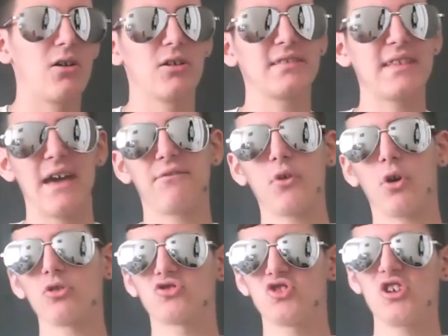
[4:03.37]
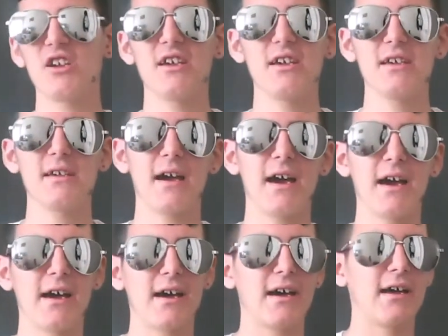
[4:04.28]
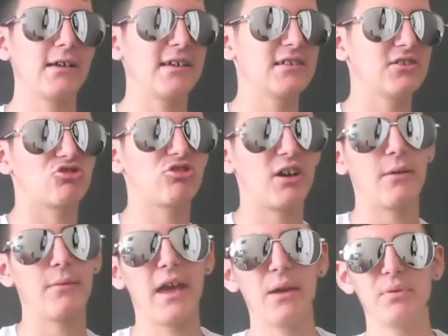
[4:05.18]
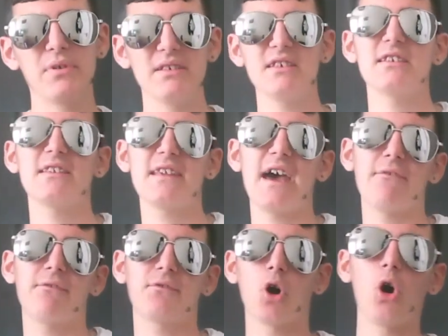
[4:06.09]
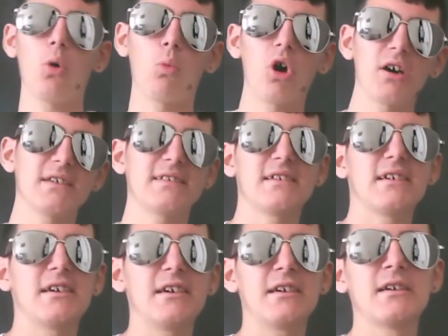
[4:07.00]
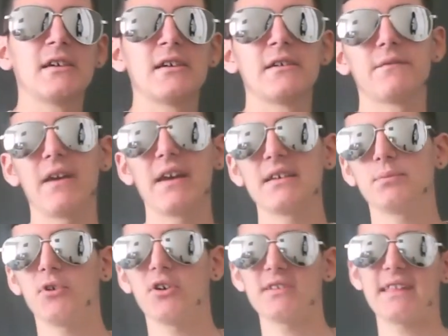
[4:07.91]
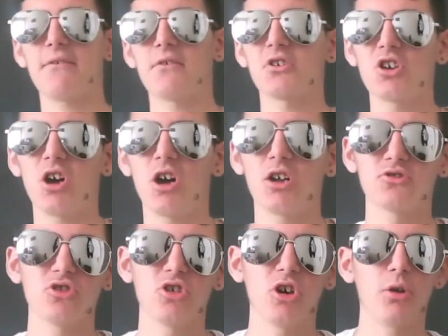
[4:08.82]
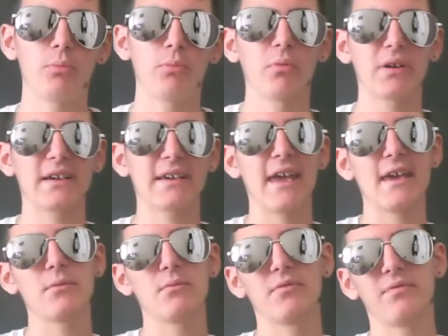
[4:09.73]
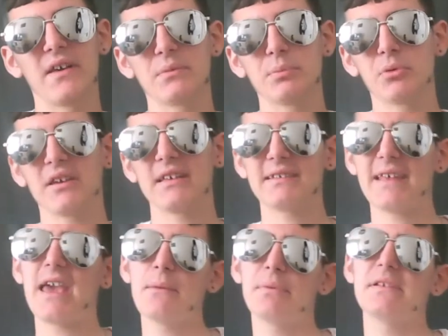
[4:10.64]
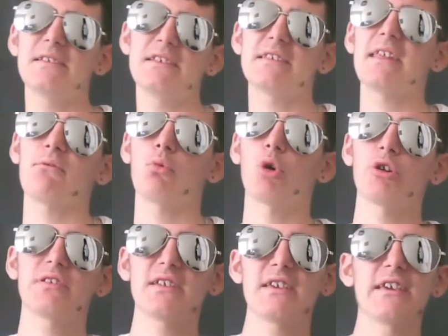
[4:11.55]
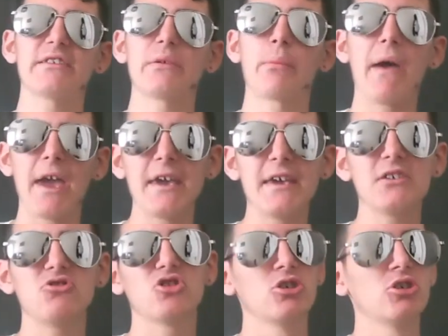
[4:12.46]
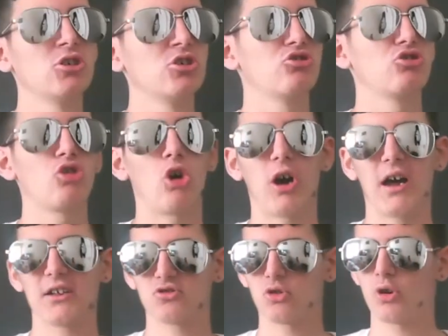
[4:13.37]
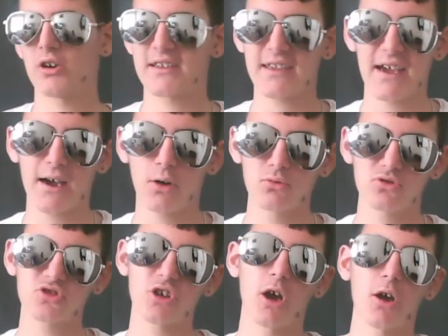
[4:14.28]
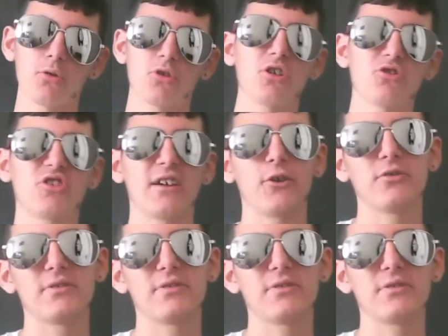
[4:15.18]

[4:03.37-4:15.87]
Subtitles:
dev.g, Instagram, apzdev.yt, Facebook, Devin Gardner, but my gaming Facebook is apzdevyt, it's a page, not actual account, so go check those